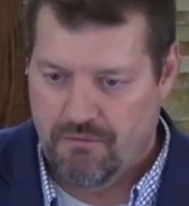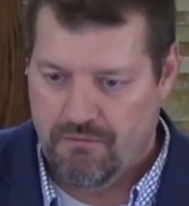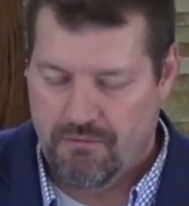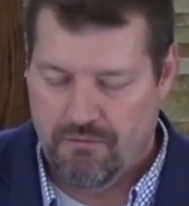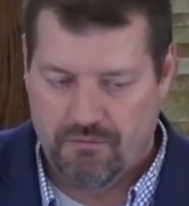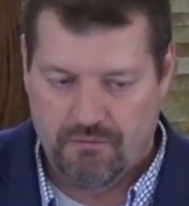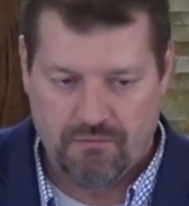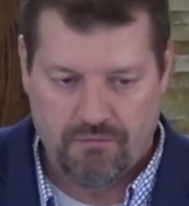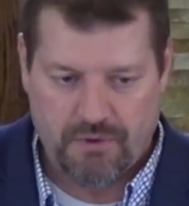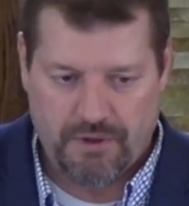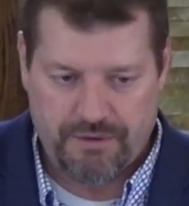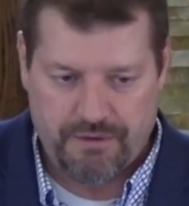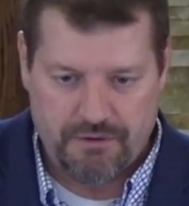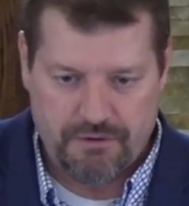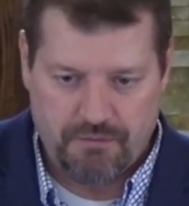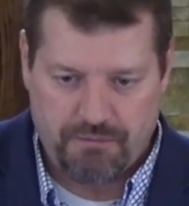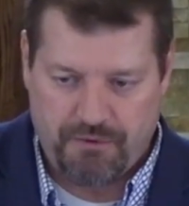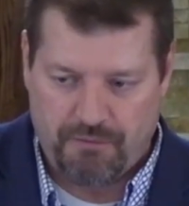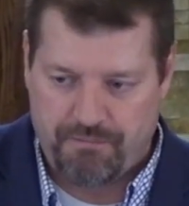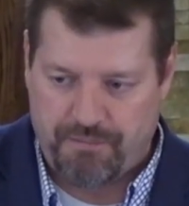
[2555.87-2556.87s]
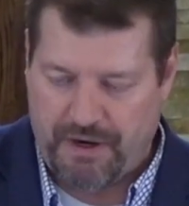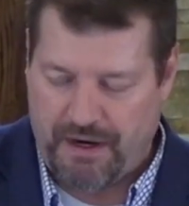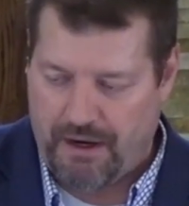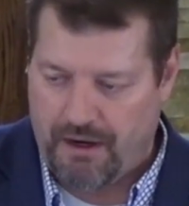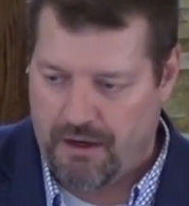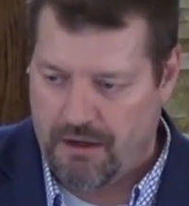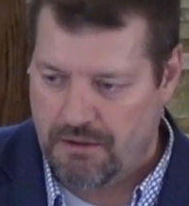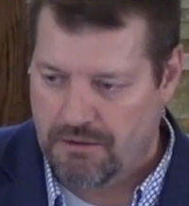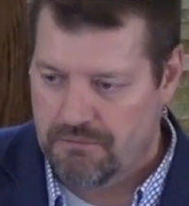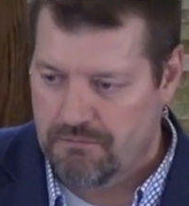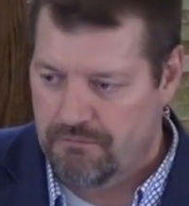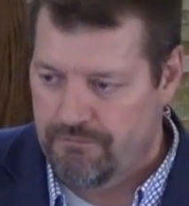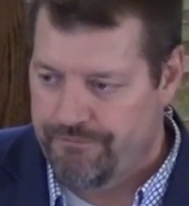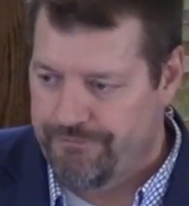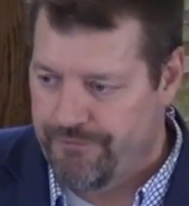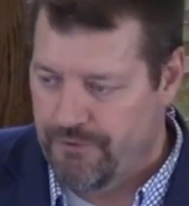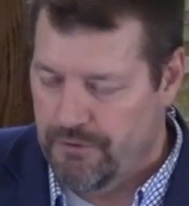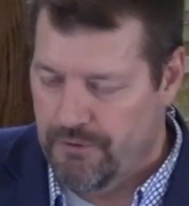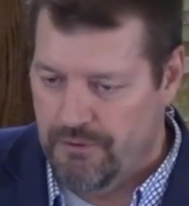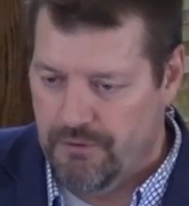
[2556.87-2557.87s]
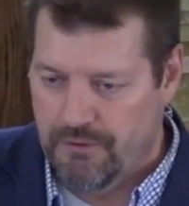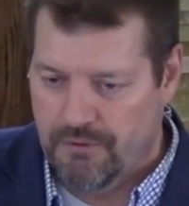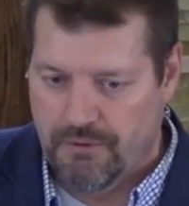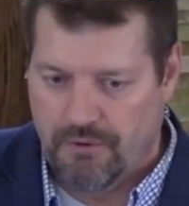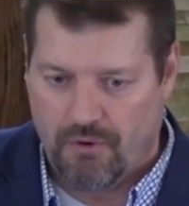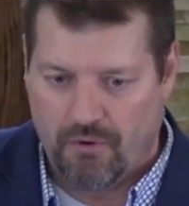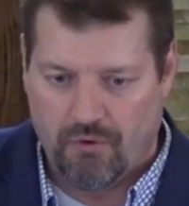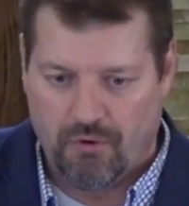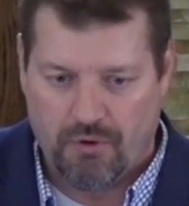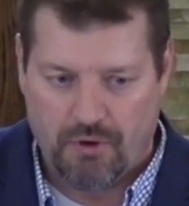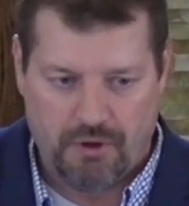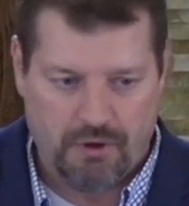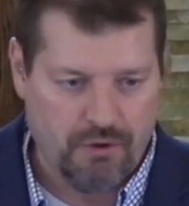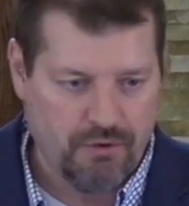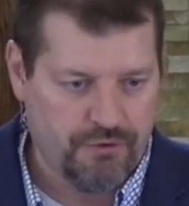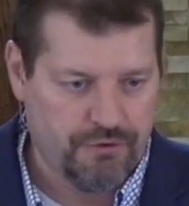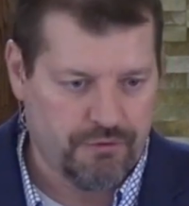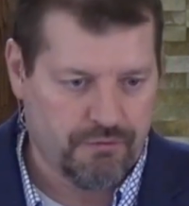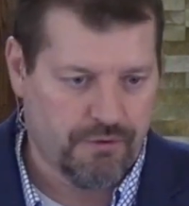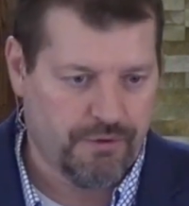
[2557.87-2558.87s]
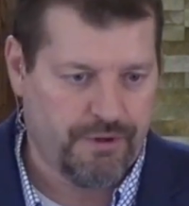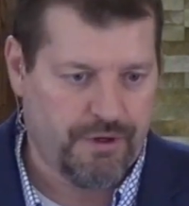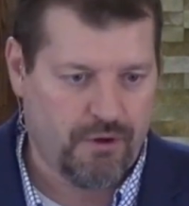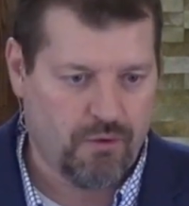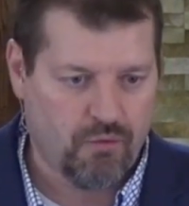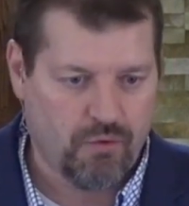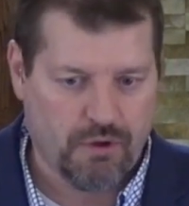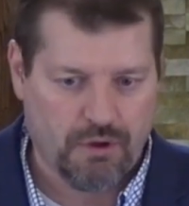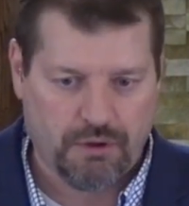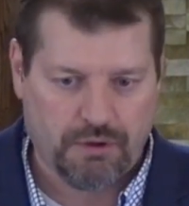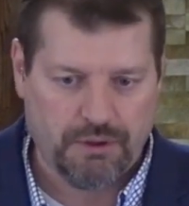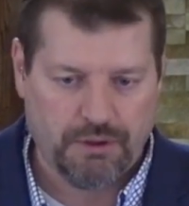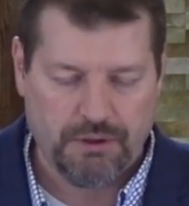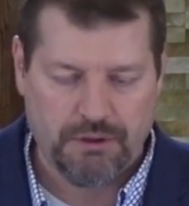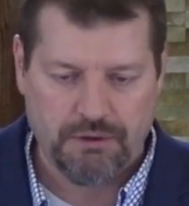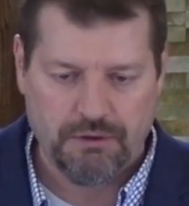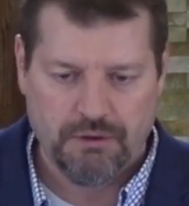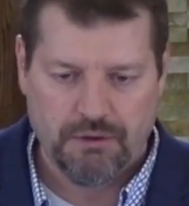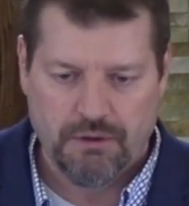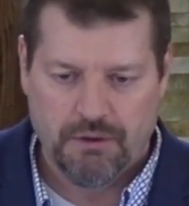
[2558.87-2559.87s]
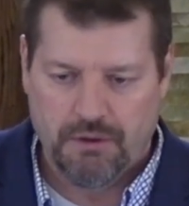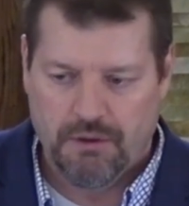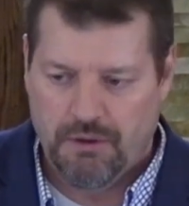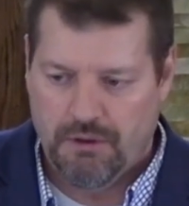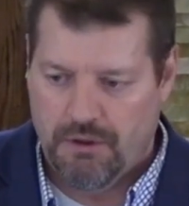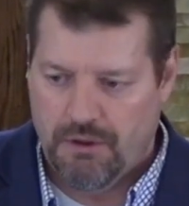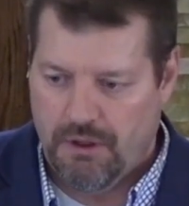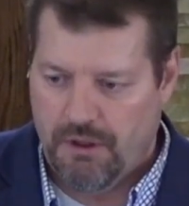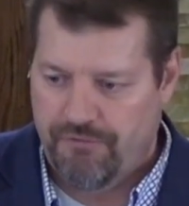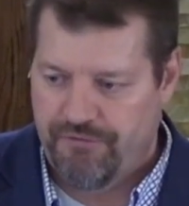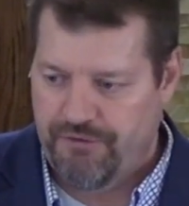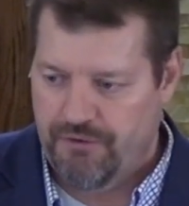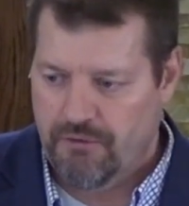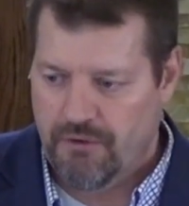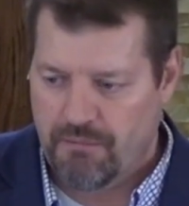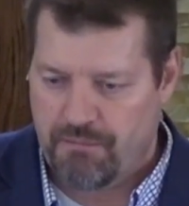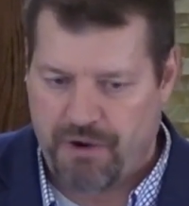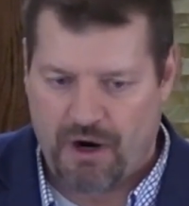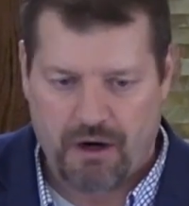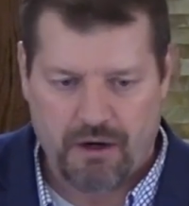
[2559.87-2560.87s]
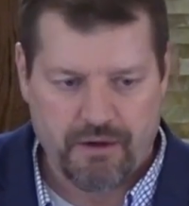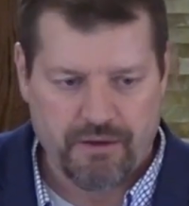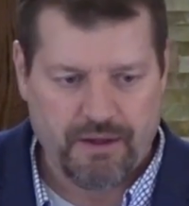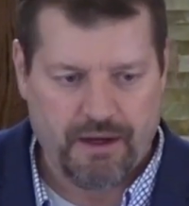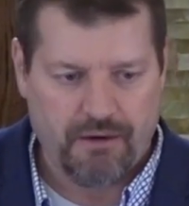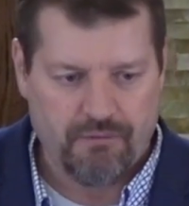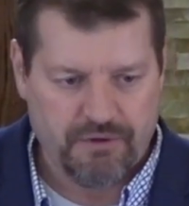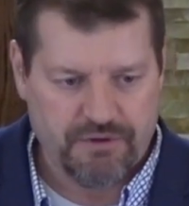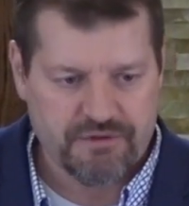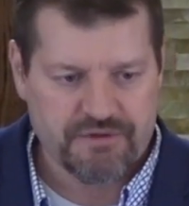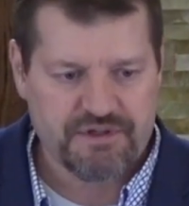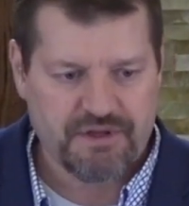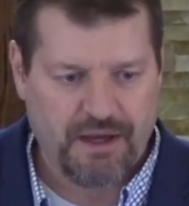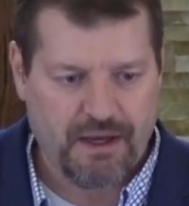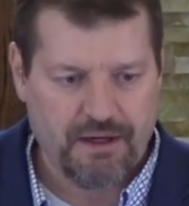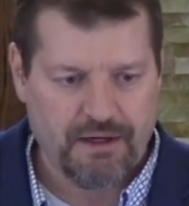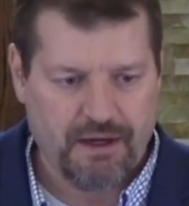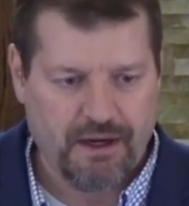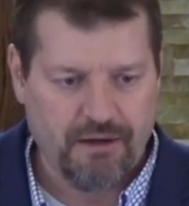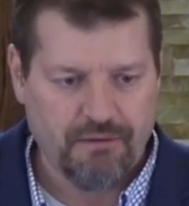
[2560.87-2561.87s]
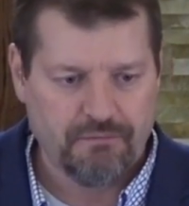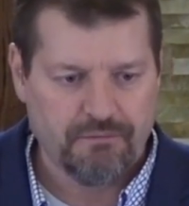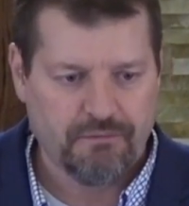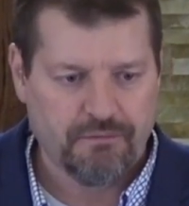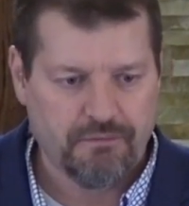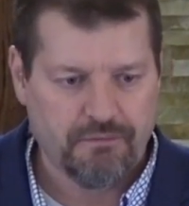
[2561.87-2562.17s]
whether you prepared food or you were there working, if you were part of that, would you stand up?